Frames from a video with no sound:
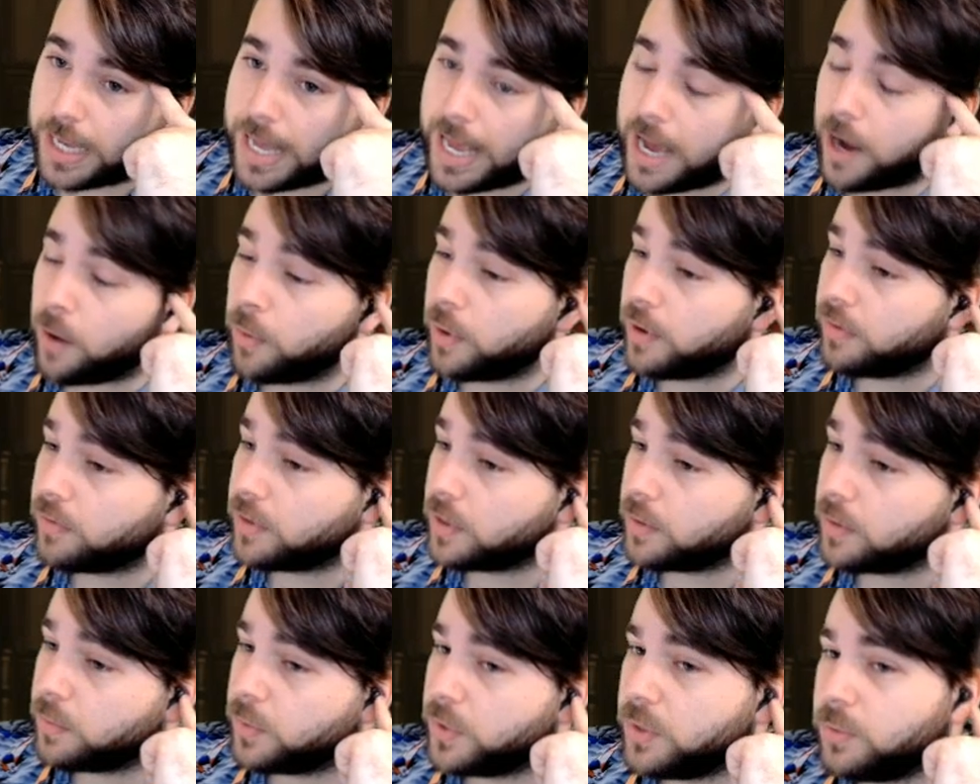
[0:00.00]

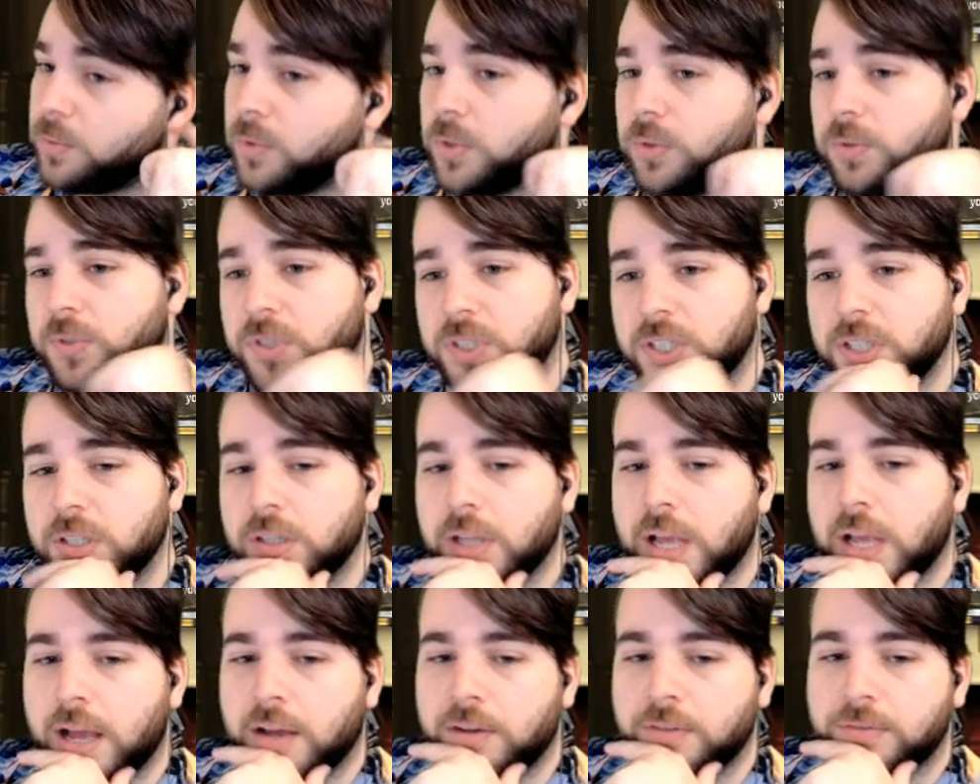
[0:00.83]
However, we will
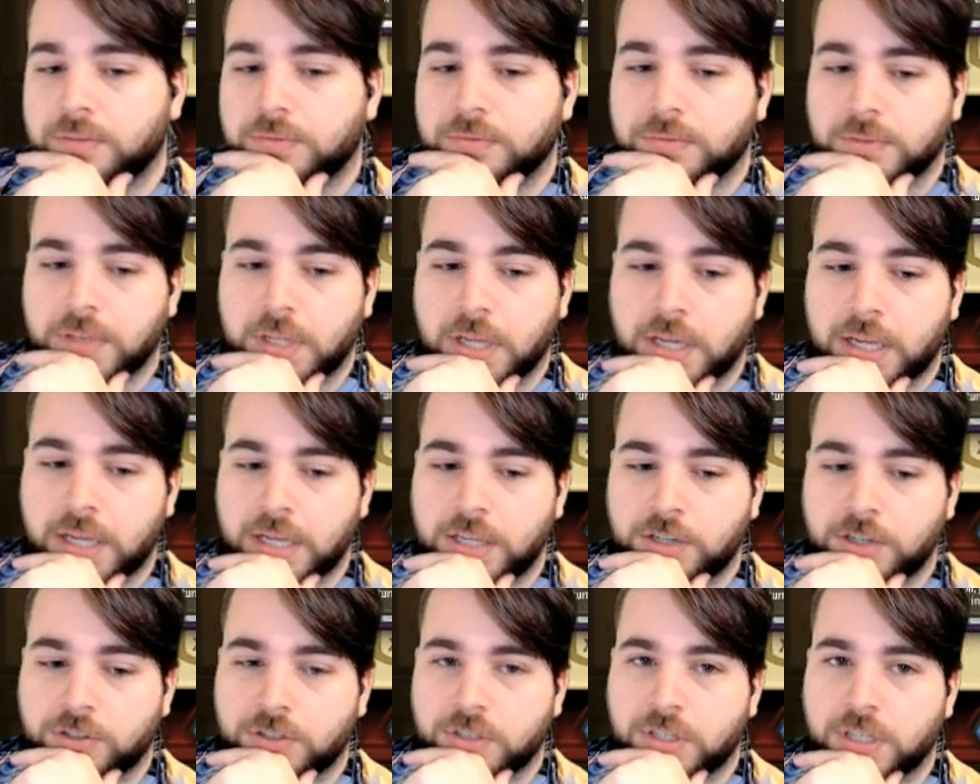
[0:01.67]
still have
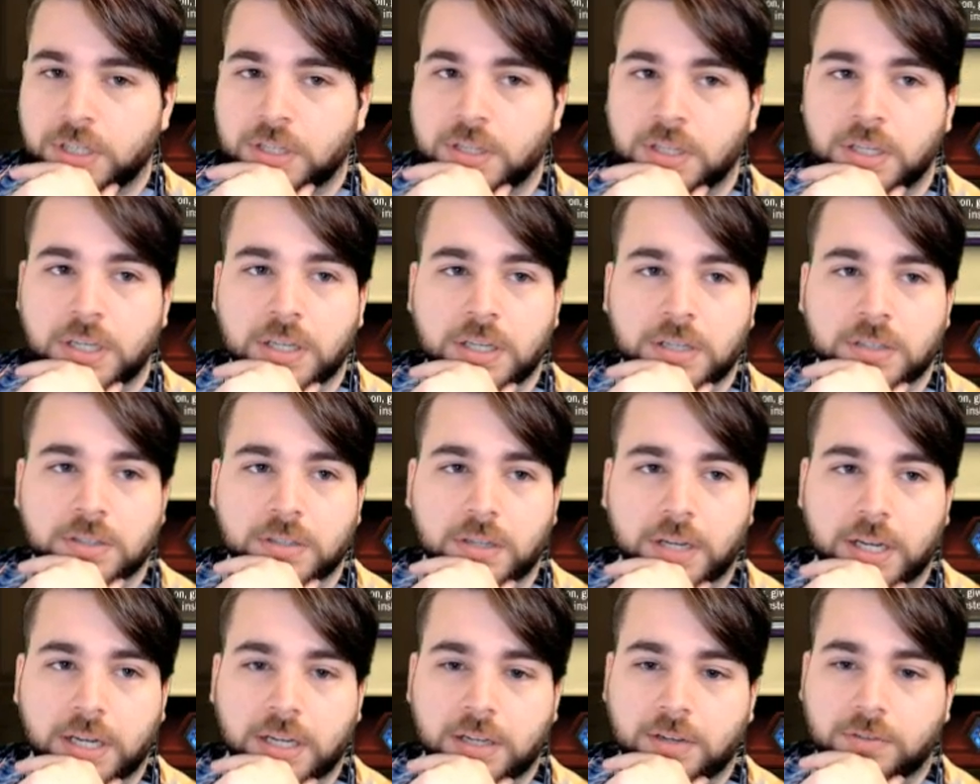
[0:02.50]
interesting
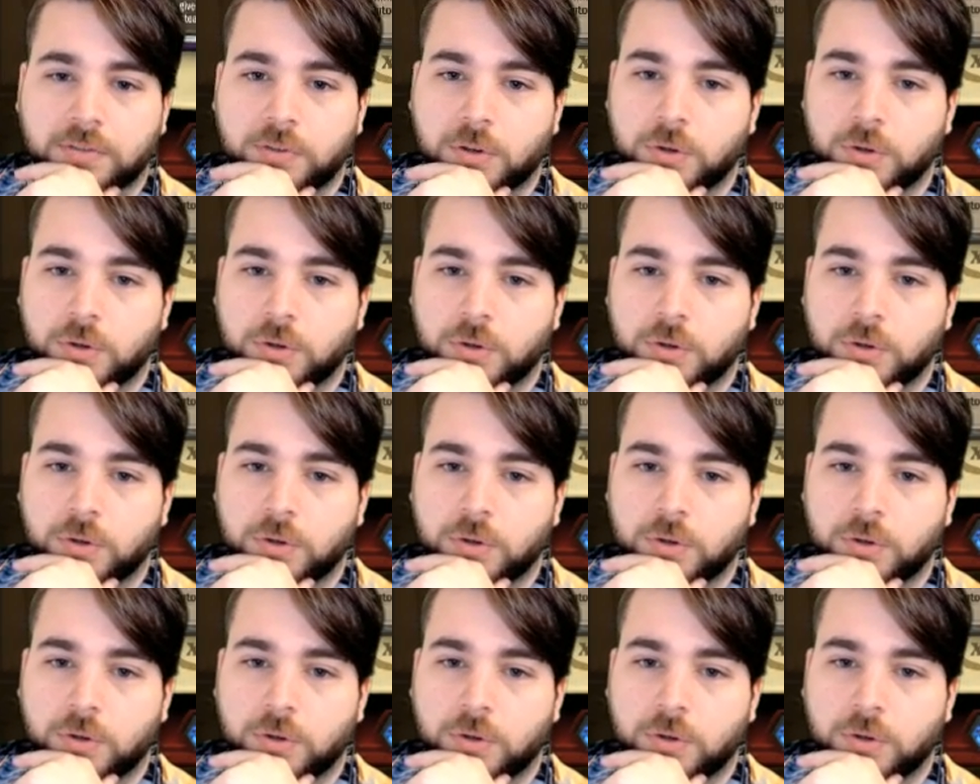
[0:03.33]
things like,